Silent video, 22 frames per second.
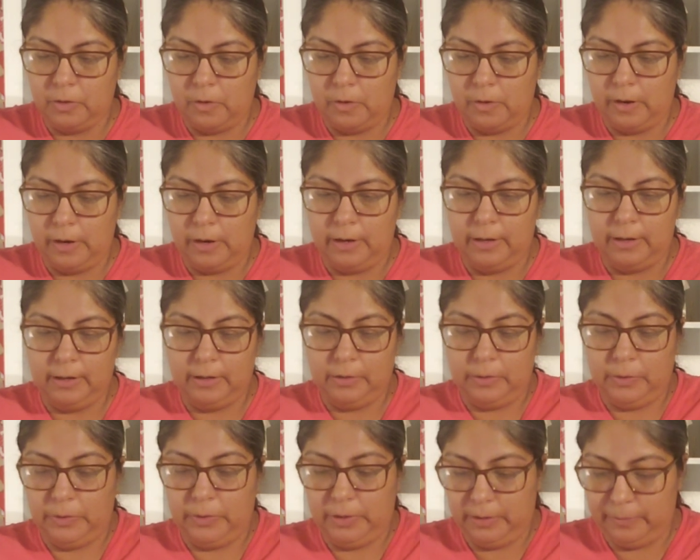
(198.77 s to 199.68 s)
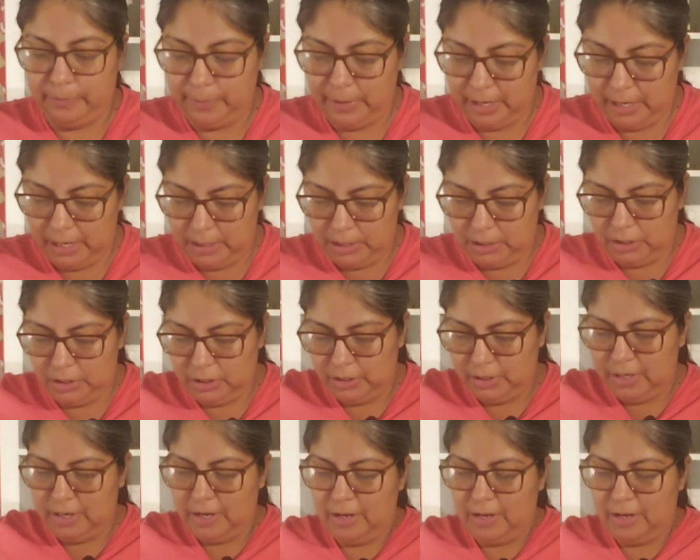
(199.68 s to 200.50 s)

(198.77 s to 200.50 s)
or Laguna Beach?